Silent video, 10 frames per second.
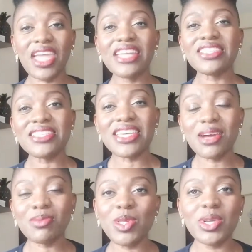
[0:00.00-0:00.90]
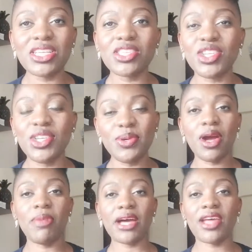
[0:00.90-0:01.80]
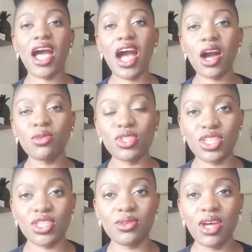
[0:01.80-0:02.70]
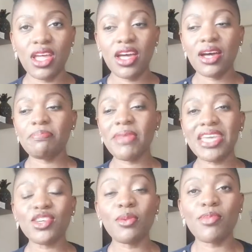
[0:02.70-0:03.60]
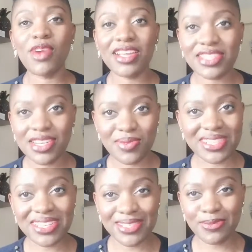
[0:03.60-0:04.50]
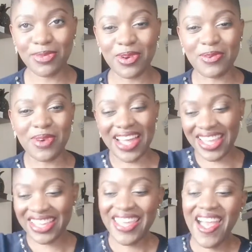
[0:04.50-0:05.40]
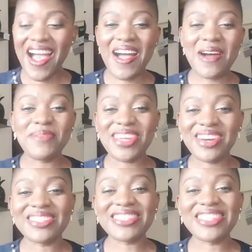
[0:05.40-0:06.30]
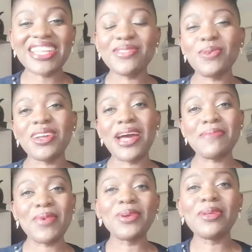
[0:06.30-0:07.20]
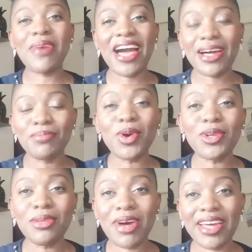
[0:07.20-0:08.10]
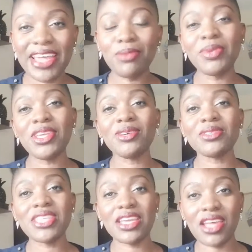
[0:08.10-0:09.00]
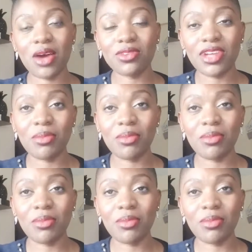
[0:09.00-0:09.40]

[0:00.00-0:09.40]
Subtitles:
And today I'm talking to you about how to make your brand irresistible. Why? Because that's what I'm all about. I'm all about helping you stand out.